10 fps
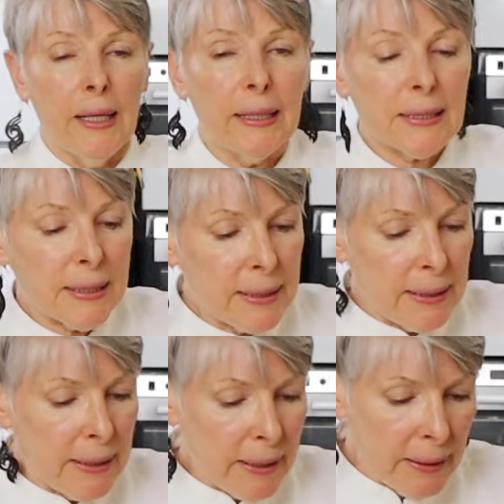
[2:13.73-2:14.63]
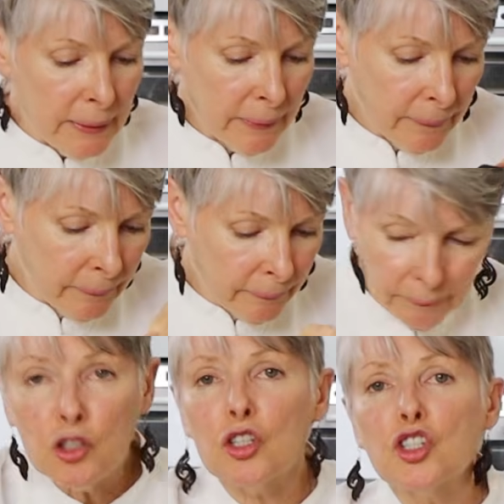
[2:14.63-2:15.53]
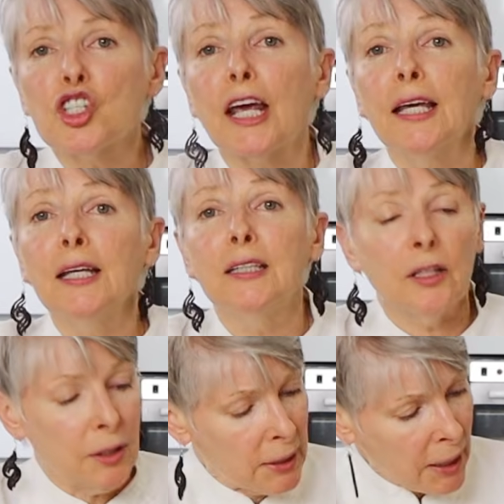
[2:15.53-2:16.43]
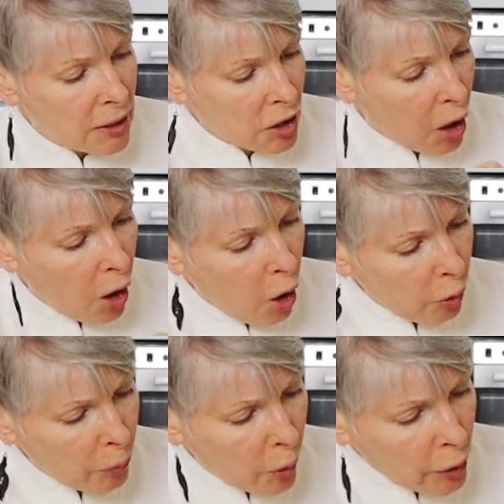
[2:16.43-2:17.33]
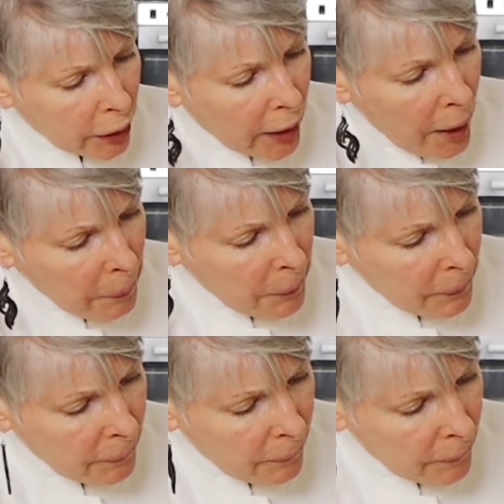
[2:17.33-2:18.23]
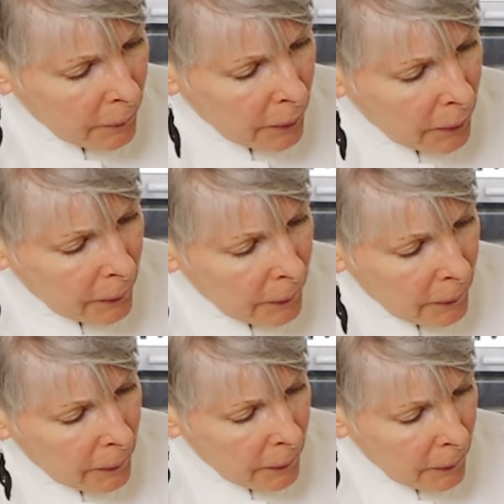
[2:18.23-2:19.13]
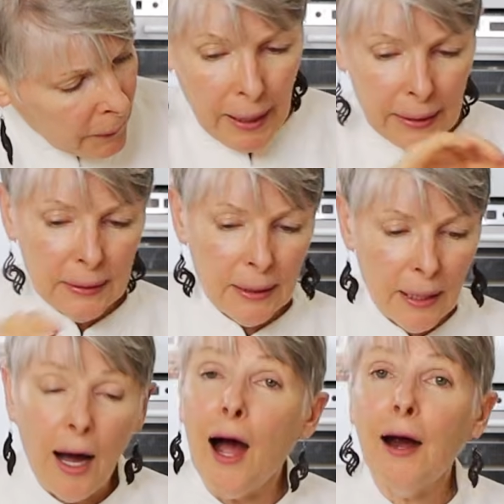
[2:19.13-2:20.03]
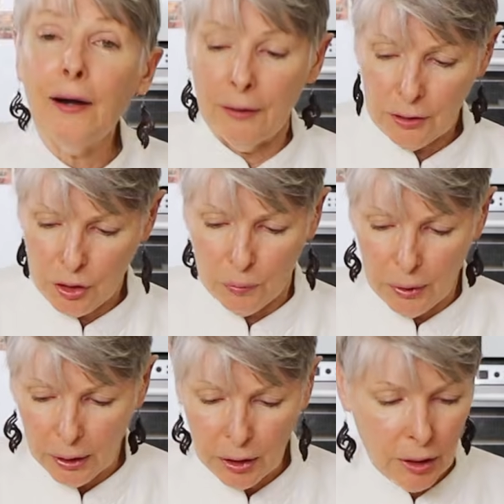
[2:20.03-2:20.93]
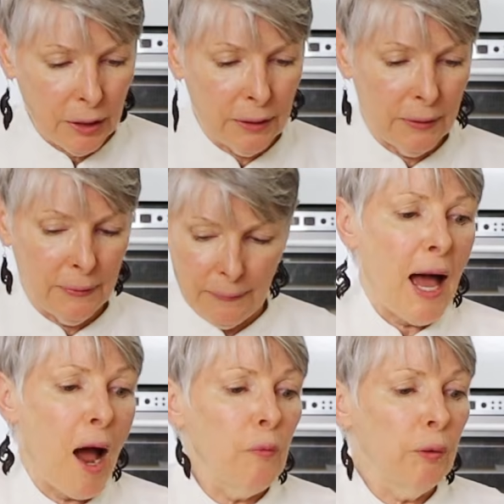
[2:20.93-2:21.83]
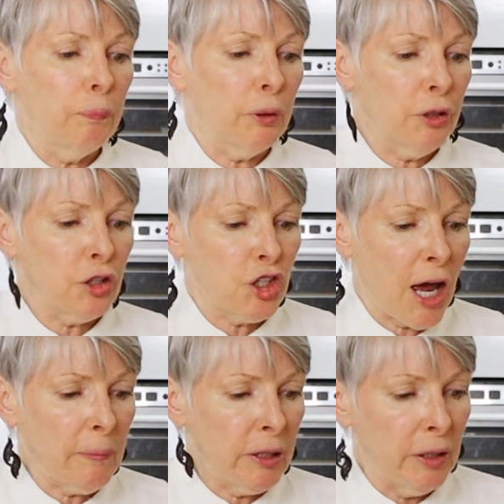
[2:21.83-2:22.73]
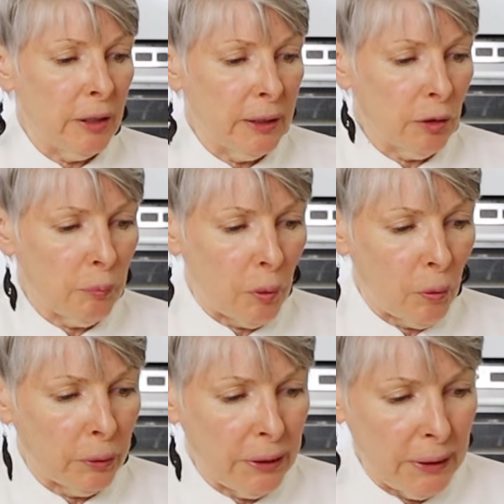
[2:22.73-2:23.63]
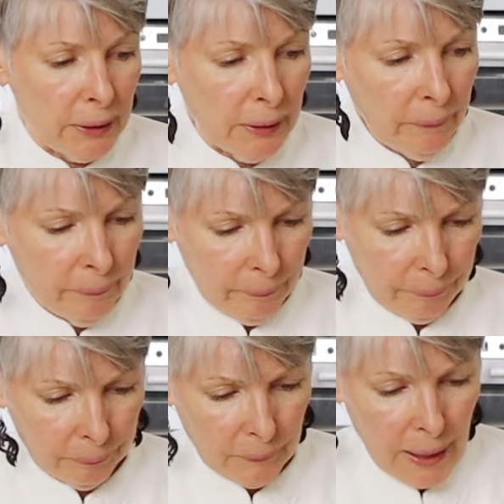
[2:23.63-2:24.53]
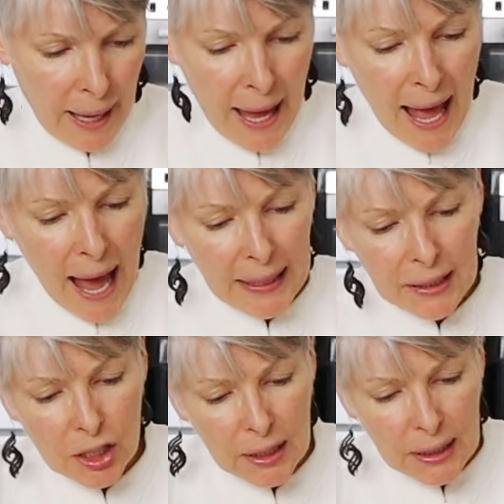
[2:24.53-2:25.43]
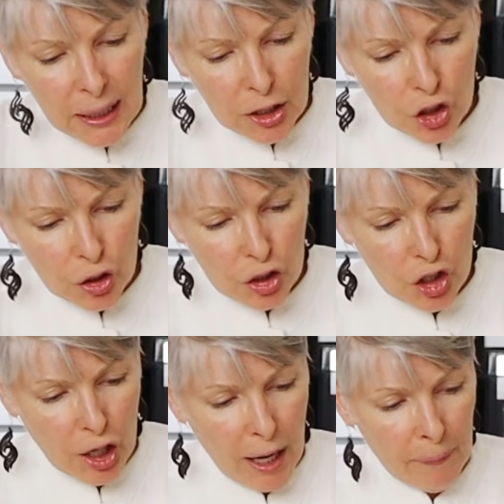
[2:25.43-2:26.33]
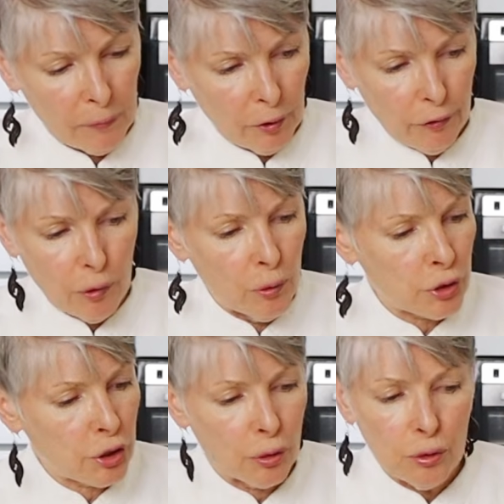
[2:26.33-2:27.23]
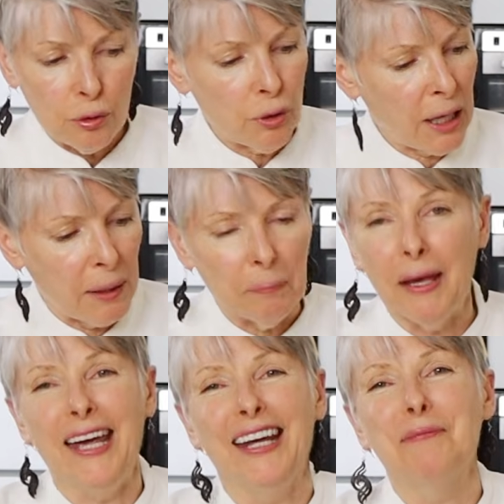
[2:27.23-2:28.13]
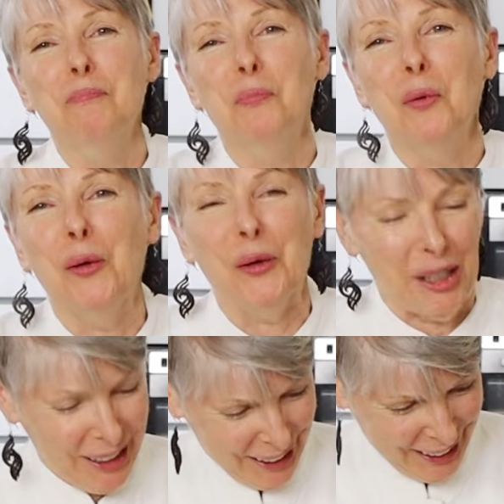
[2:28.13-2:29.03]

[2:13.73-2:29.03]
Let's see. Just checking that the dates are all broken up. And they are, so we are good. I will put the jam in a little bowl here. And it's a delicious jam, of course, so you can make more.